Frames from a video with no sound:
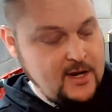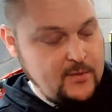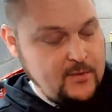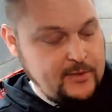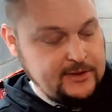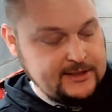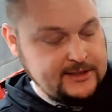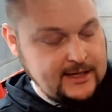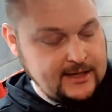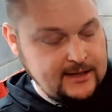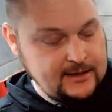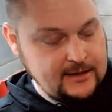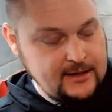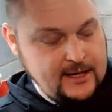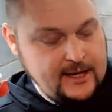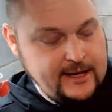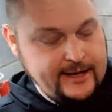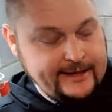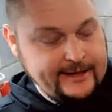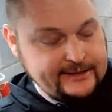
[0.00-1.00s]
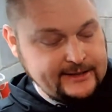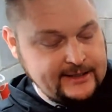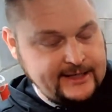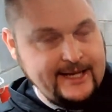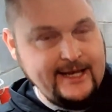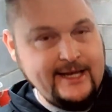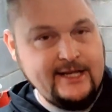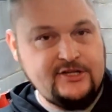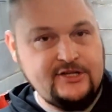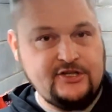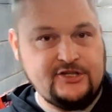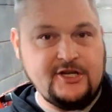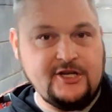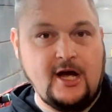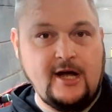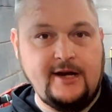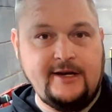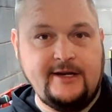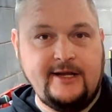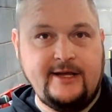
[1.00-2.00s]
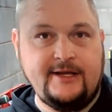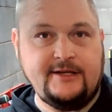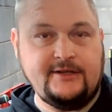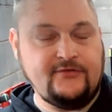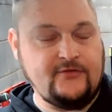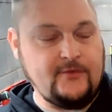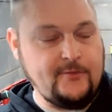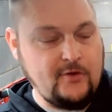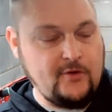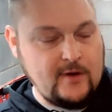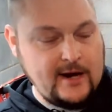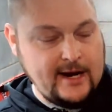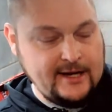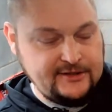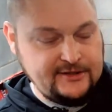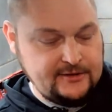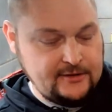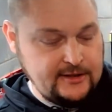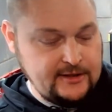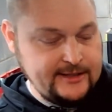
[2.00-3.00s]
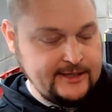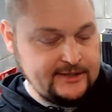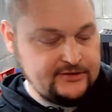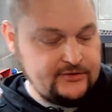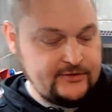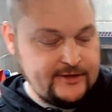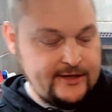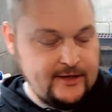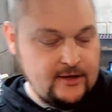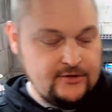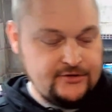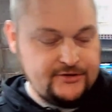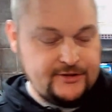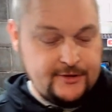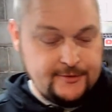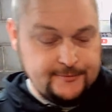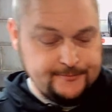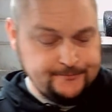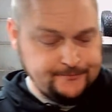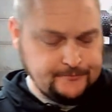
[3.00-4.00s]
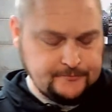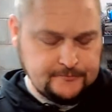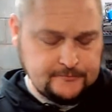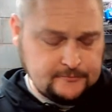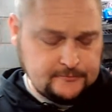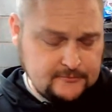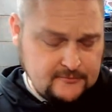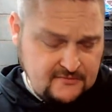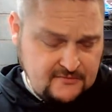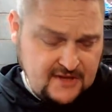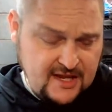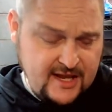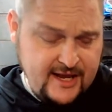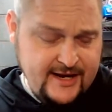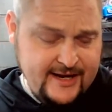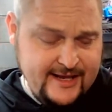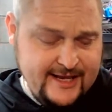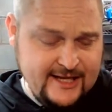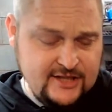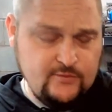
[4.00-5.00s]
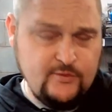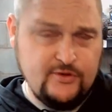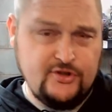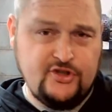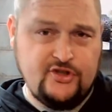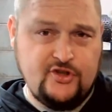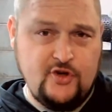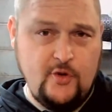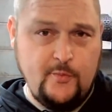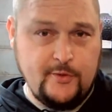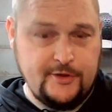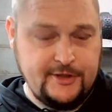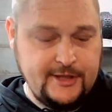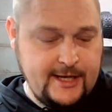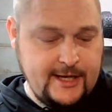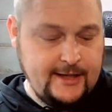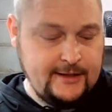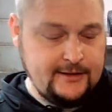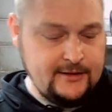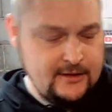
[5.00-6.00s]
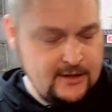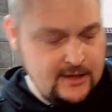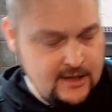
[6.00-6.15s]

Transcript: But he said he had just gotten his from Horizon yesterday also, and his was super tight.